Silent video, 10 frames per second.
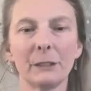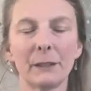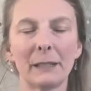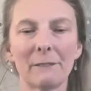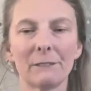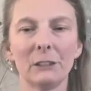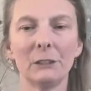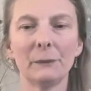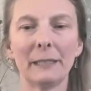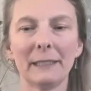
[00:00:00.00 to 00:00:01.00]
You don't have to
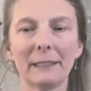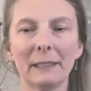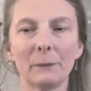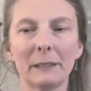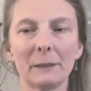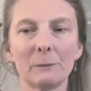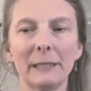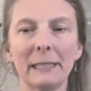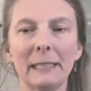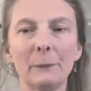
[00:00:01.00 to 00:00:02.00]
do anything with them,
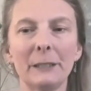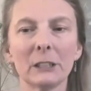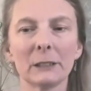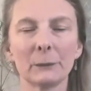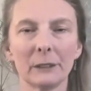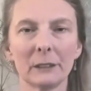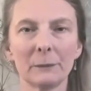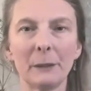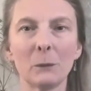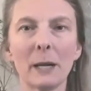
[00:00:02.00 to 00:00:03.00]
really. We just want
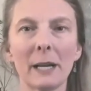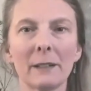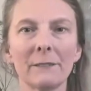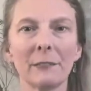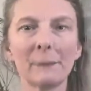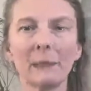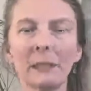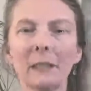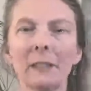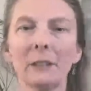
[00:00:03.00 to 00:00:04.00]
to be aware of them.
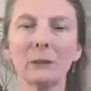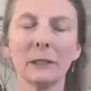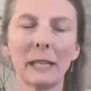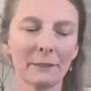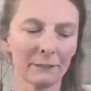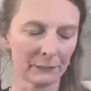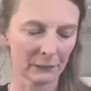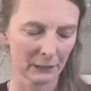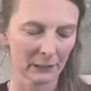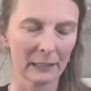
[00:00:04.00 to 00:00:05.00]
Your
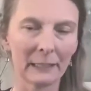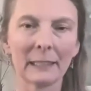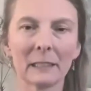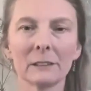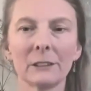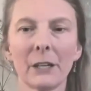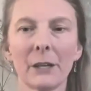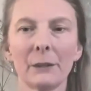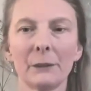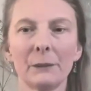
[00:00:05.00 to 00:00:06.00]
left little
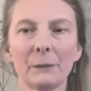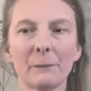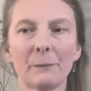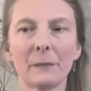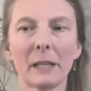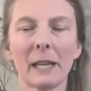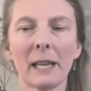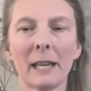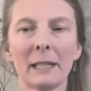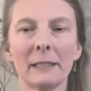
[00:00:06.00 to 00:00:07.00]
toe
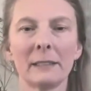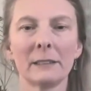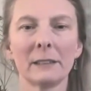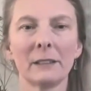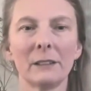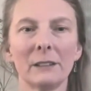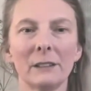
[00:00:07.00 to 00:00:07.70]
and